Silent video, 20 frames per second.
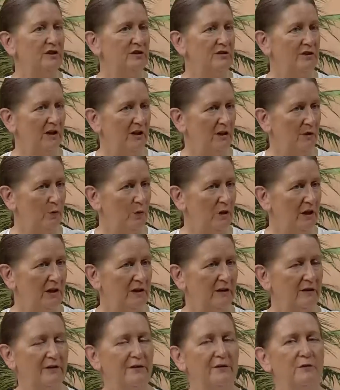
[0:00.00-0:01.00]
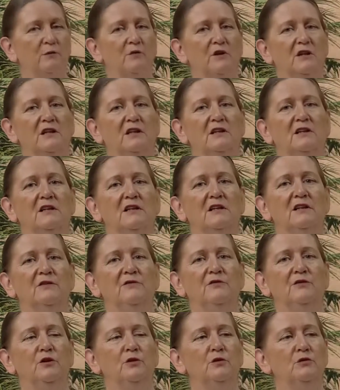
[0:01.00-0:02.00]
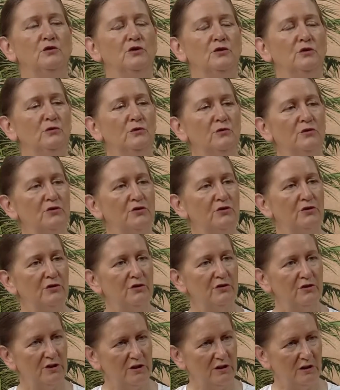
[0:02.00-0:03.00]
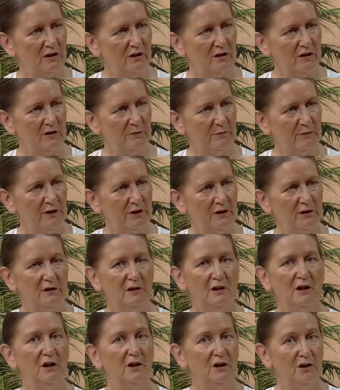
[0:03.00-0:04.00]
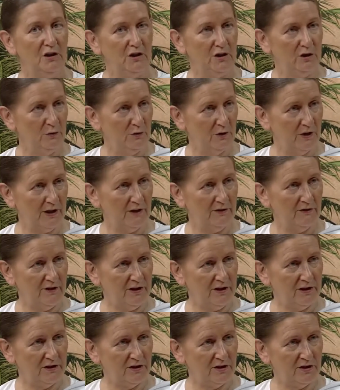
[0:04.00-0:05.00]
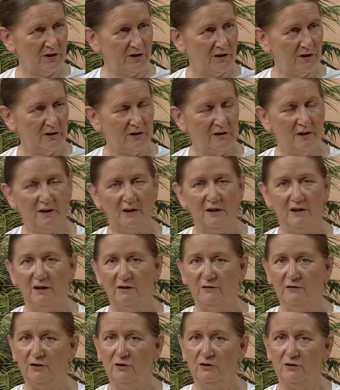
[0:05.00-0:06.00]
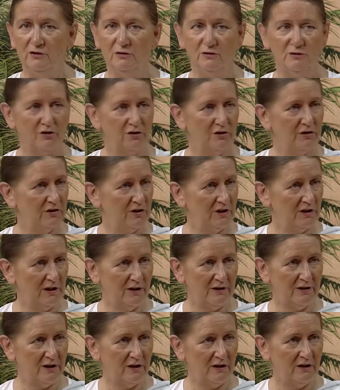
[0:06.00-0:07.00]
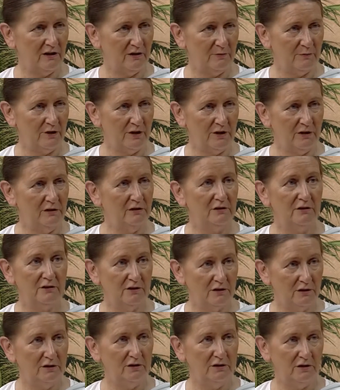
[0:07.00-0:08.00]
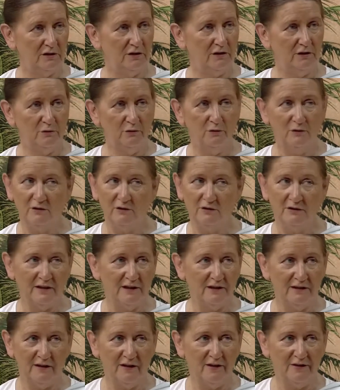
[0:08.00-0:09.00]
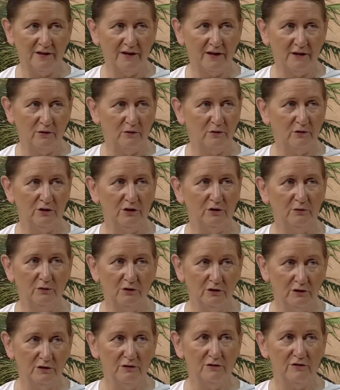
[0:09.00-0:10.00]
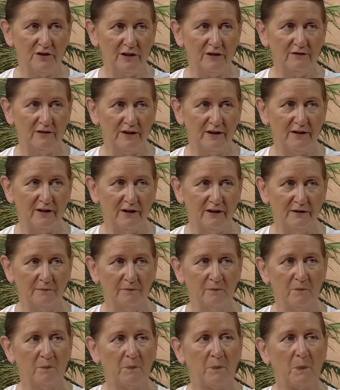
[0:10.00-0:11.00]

desire wealth, well, if you do certain karma, you will get rich. If you do certain other karma, you will get nothing, or you will lose everything.